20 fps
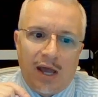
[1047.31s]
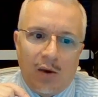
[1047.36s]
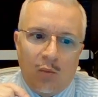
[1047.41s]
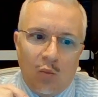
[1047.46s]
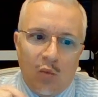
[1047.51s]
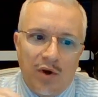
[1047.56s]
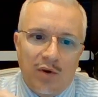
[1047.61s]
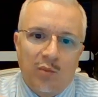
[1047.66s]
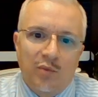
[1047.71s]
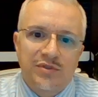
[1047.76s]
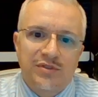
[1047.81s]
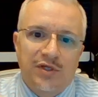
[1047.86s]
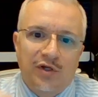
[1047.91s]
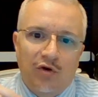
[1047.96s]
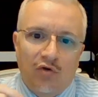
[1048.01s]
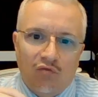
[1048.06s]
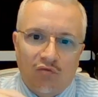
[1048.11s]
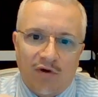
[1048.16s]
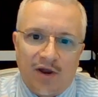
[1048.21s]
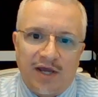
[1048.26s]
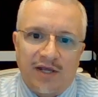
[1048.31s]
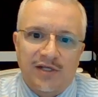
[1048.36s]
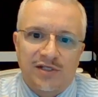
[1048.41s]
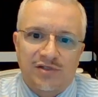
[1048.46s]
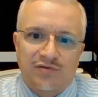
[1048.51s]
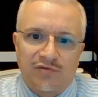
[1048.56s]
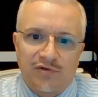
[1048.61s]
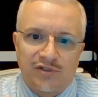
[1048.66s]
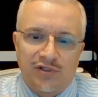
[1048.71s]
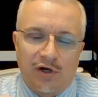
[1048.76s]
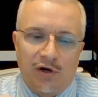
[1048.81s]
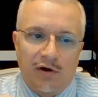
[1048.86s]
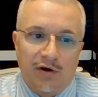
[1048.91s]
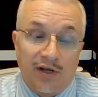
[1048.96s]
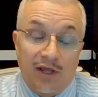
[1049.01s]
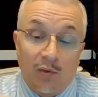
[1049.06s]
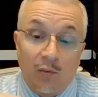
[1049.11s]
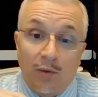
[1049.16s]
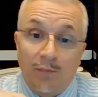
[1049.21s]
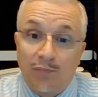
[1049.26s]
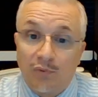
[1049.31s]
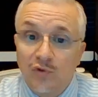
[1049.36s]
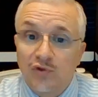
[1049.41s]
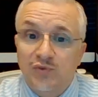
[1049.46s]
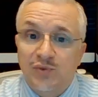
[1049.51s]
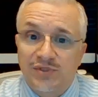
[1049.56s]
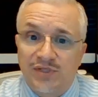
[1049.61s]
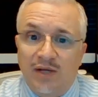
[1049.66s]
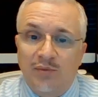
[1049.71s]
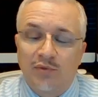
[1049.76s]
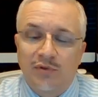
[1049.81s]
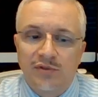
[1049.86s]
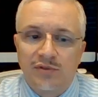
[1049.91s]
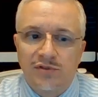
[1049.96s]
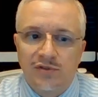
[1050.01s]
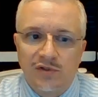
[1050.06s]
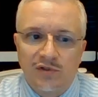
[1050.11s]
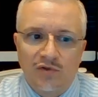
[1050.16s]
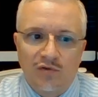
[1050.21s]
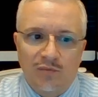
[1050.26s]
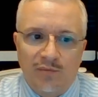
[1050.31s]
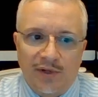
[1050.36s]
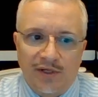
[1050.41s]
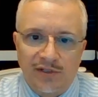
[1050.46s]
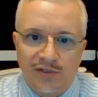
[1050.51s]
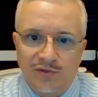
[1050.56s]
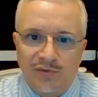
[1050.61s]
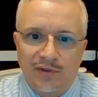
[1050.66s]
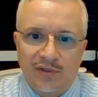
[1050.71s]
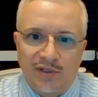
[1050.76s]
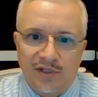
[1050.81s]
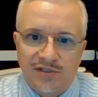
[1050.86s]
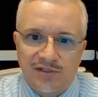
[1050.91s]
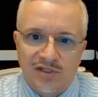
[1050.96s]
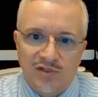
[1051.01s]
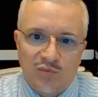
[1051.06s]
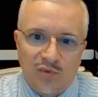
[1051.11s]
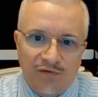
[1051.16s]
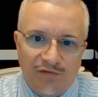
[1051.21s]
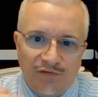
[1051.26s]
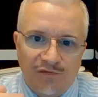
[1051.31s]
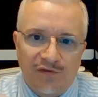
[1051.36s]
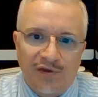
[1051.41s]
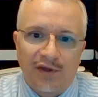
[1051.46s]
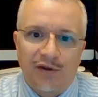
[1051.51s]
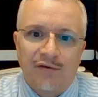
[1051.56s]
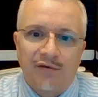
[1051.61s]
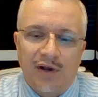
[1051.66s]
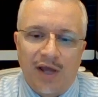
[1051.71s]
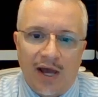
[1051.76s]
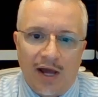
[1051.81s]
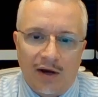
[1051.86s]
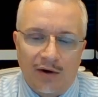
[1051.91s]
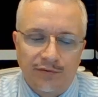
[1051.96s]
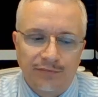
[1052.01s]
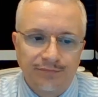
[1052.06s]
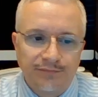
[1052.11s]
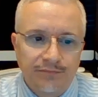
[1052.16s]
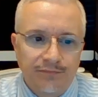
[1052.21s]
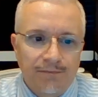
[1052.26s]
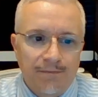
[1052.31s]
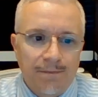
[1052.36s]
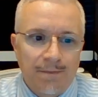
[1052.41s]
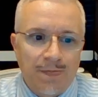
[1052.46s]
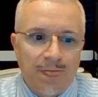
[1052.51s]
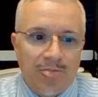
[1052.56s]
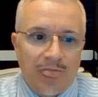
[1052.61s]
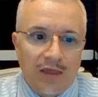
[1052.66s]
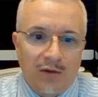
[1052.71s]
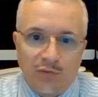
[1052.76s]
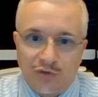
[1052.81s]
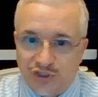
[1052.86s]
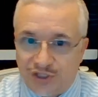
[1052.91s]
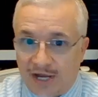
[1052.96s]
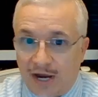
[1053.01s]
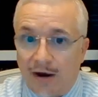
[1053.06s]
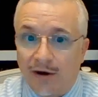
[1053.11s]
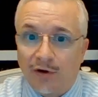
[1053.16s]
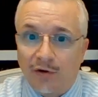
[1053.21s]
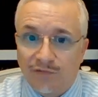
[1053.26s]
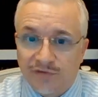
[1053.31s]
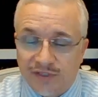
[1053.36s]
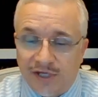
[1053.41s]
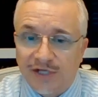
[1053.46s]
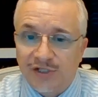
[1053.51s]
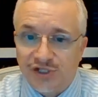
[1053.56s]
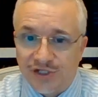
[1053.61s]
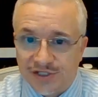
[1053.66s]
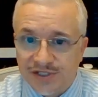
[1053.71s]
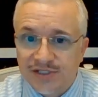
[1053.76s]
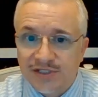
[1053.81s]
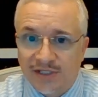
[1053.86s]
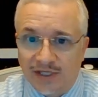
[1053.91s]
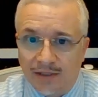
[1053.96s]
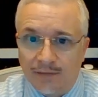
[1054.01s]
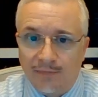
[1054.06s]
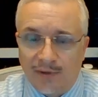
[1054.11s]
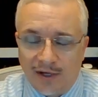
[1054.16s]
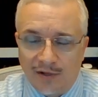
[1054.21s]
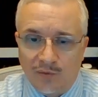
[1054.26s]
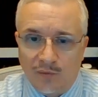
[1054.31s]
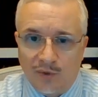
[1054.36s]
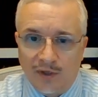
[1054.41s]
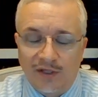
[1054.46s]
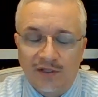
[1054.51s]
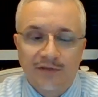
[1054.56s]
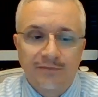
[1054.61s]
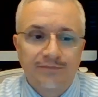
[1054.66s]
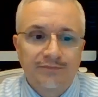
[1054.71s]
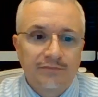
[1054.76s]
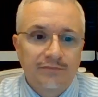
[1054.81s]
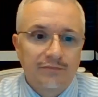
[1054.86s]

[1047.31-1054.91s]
what was the greatest return. And what Boost was able to do by doing this is we figured out, which carried over to Hygieia Skin, by the way,